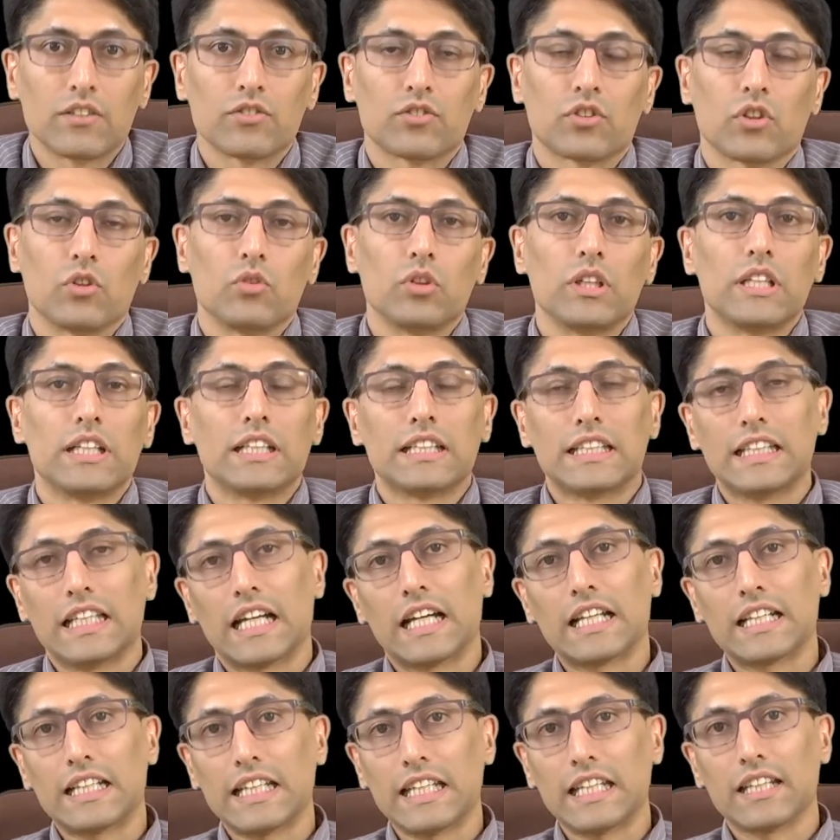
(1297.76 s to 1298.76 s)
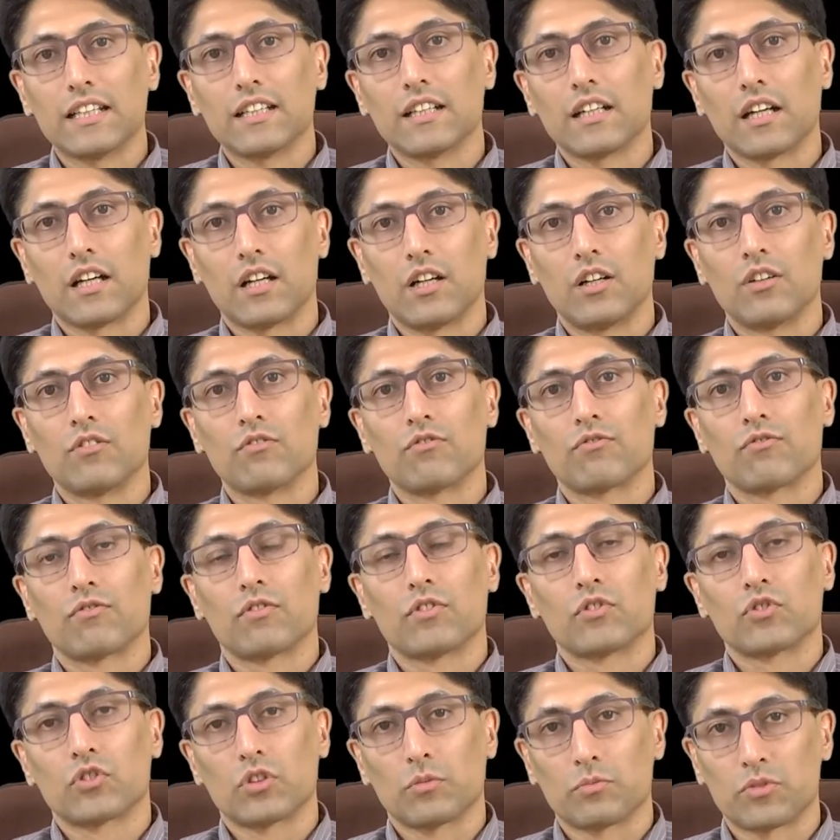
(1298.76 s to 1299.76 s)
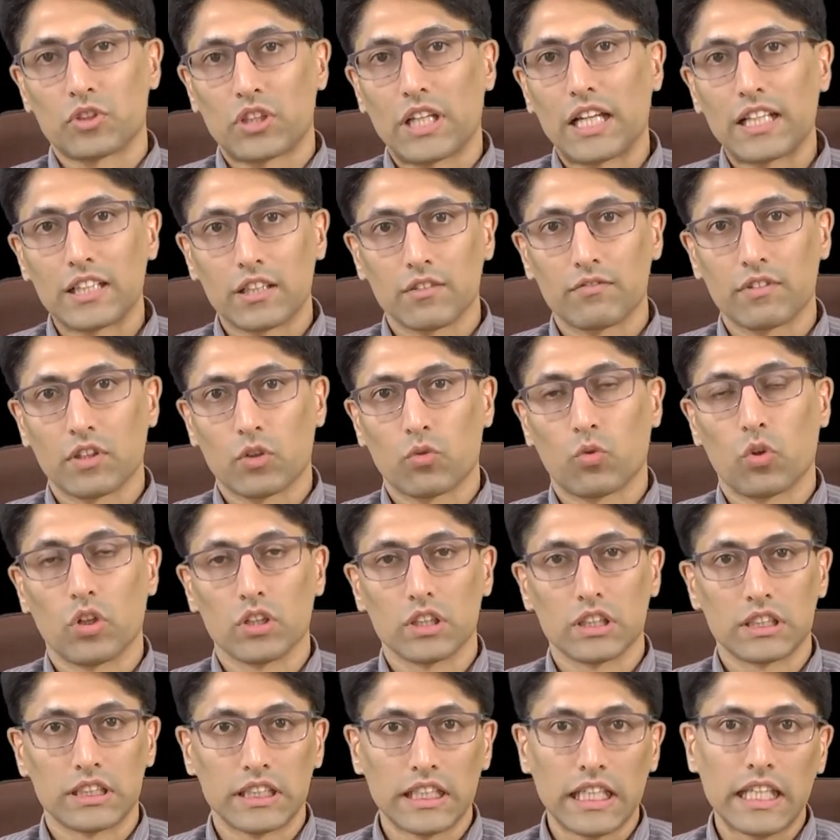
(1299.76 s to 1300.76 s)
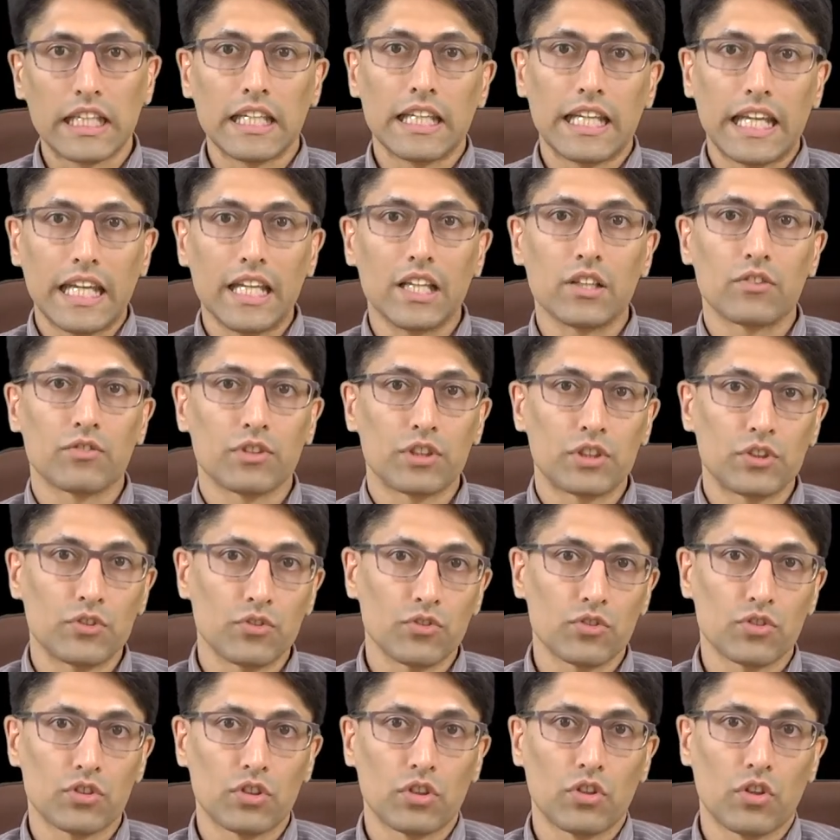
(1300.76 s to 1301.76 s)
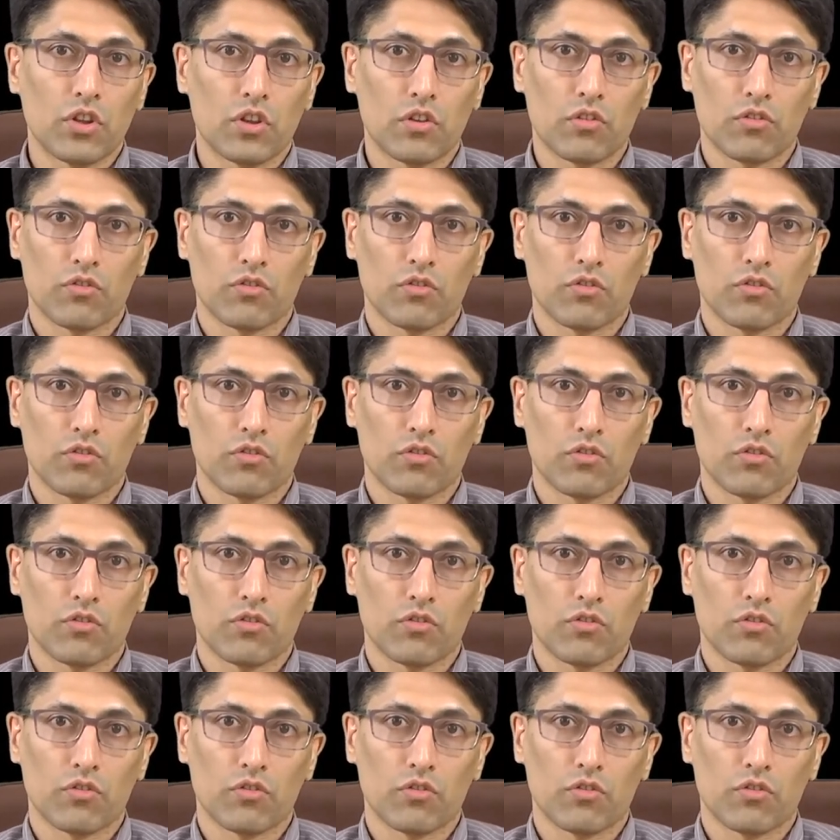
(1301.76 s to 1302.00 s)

So the idea of substantive equality introduced